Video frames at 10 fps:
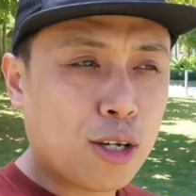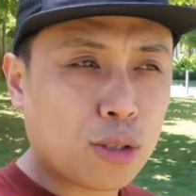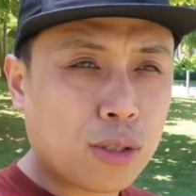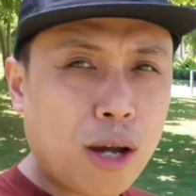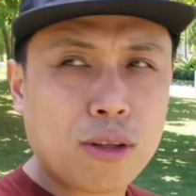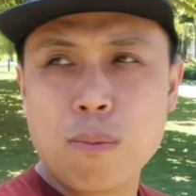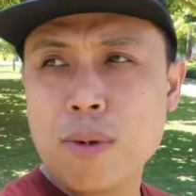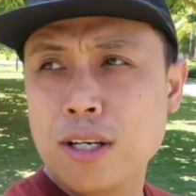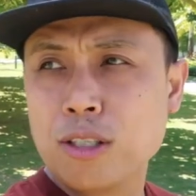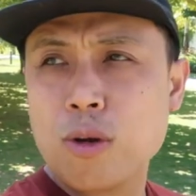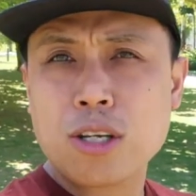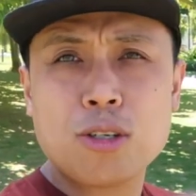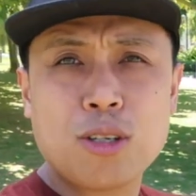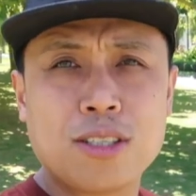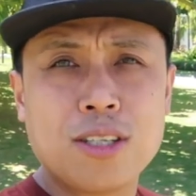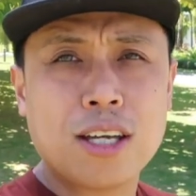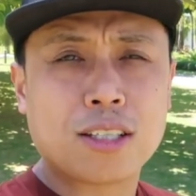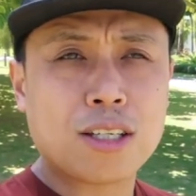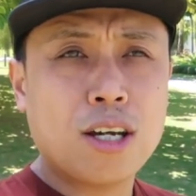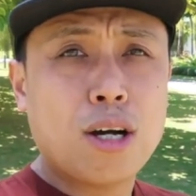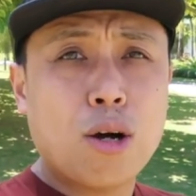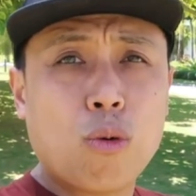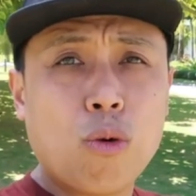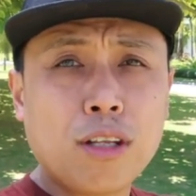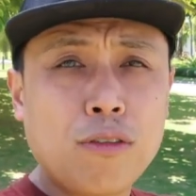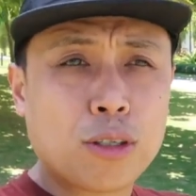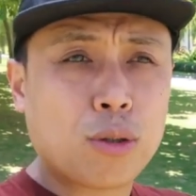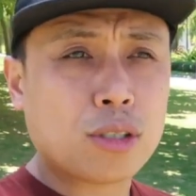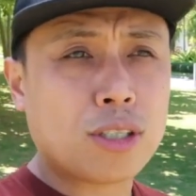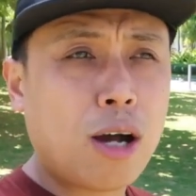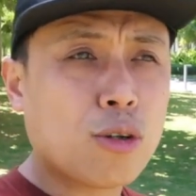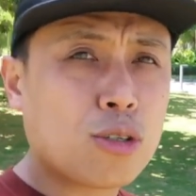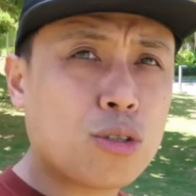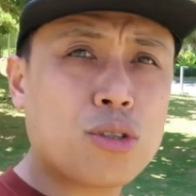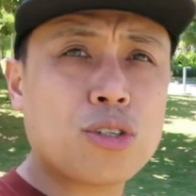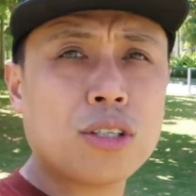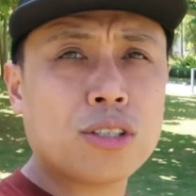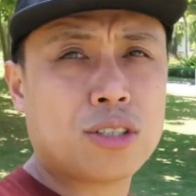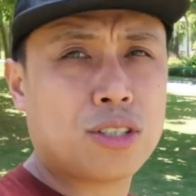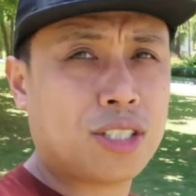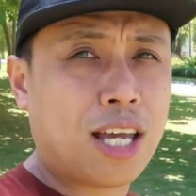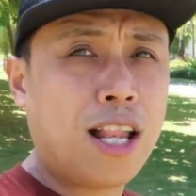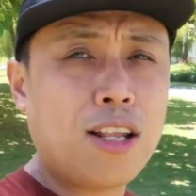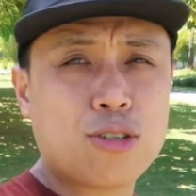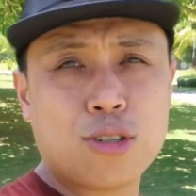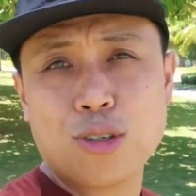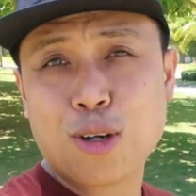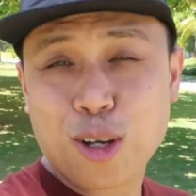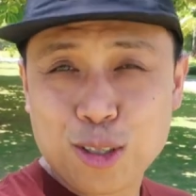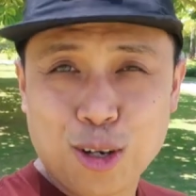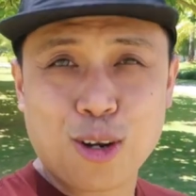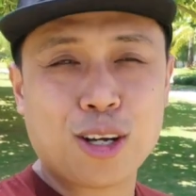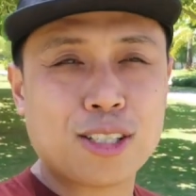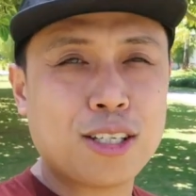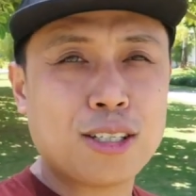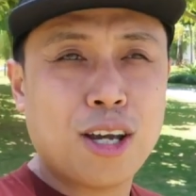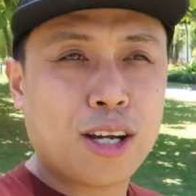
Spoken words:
So now the biggest question is this: what if it goes down? Should you just sell? Should you cut your losses?